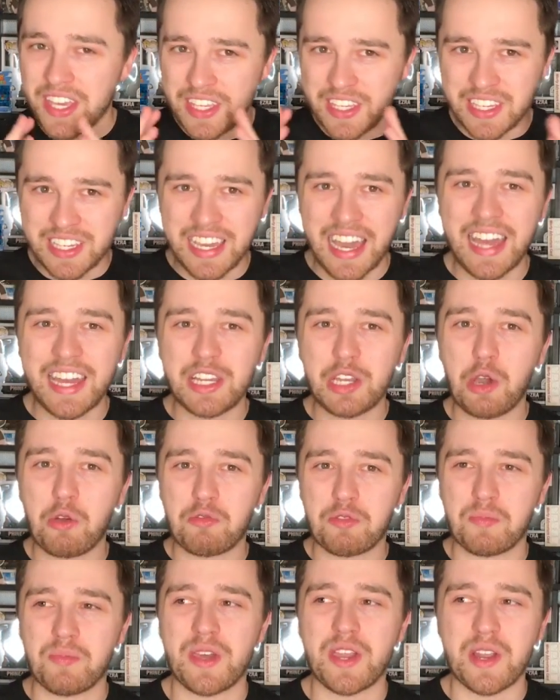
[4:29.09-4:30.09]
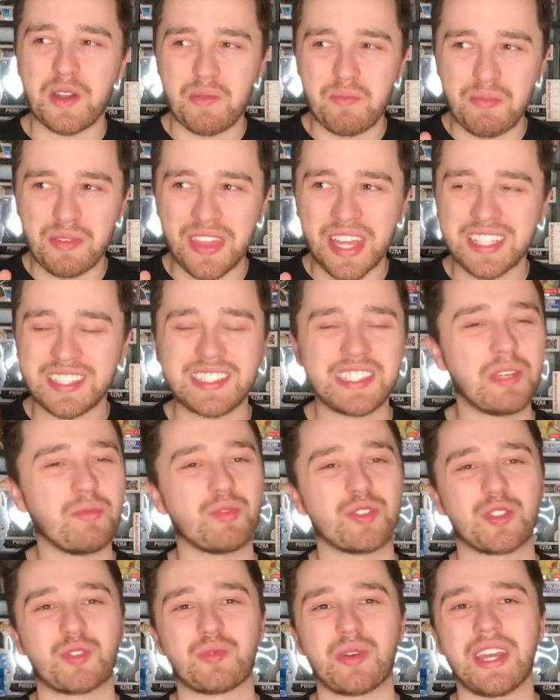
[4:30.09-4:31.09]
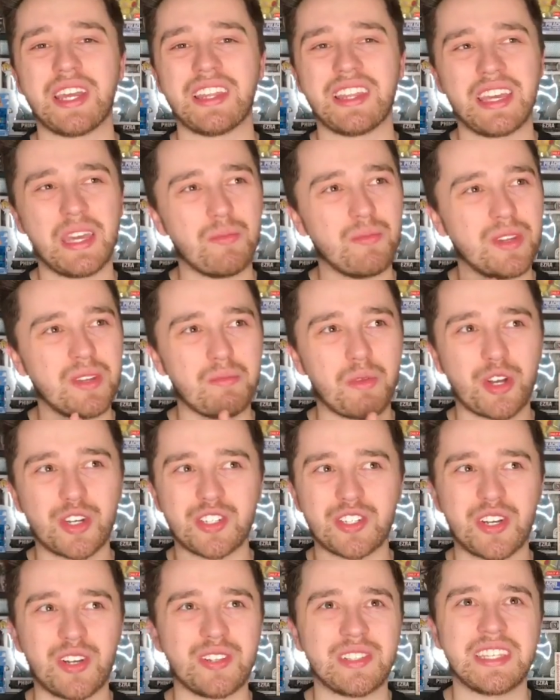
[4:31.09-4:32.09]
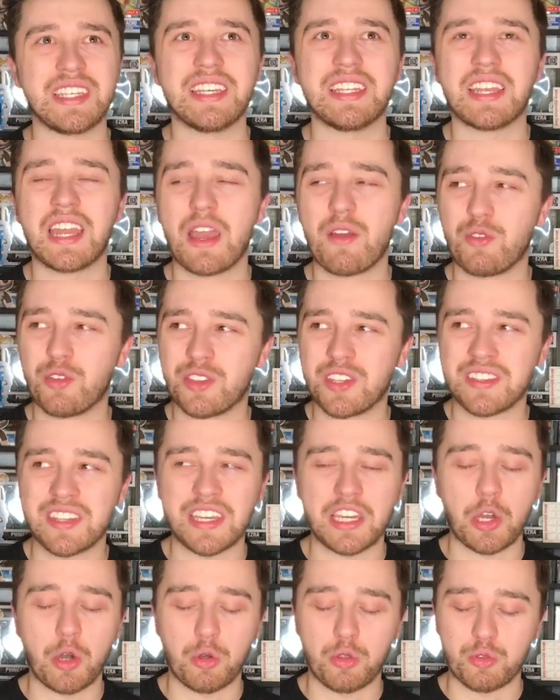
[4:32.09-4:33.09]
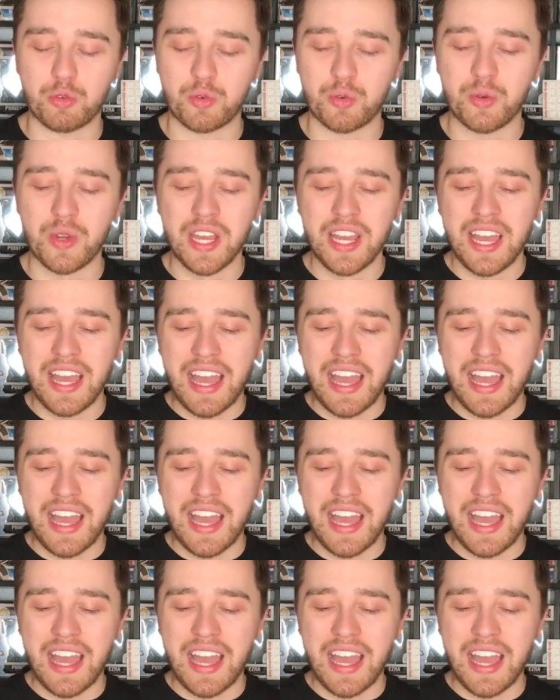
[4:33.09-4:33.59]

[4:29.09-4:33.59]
You can kind of go from there, but that scene was great. Him and Mahershala Ali and everything they go through.